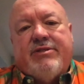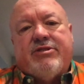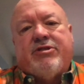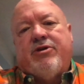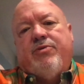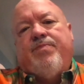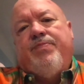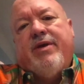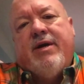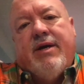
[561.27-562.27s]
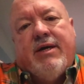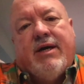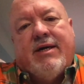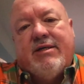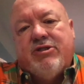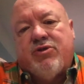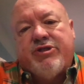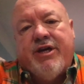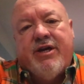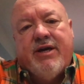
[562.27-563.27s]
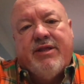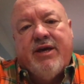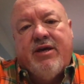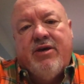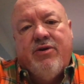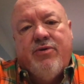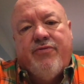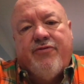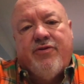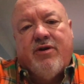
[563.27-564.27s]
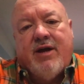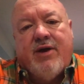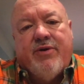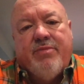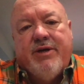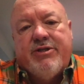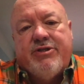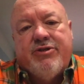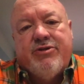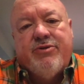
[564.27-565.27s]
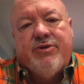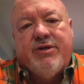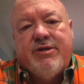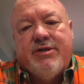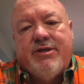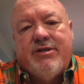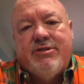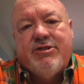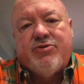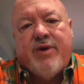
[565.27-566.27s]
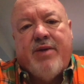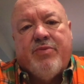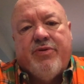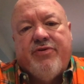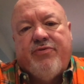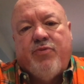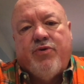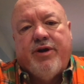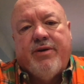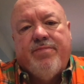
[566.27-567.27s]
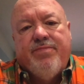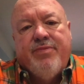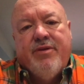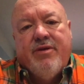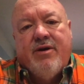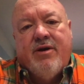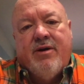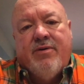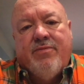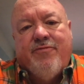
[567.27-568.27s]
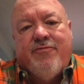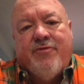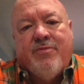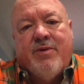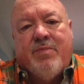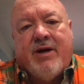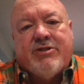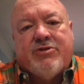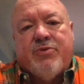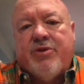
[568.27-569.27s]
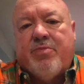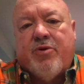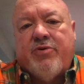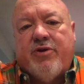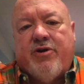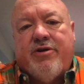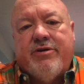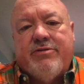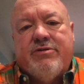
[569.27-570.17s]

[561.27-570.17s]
So, Georgiana, I thank you for allowing me to just ramble this morning from a pastor with a broken heart.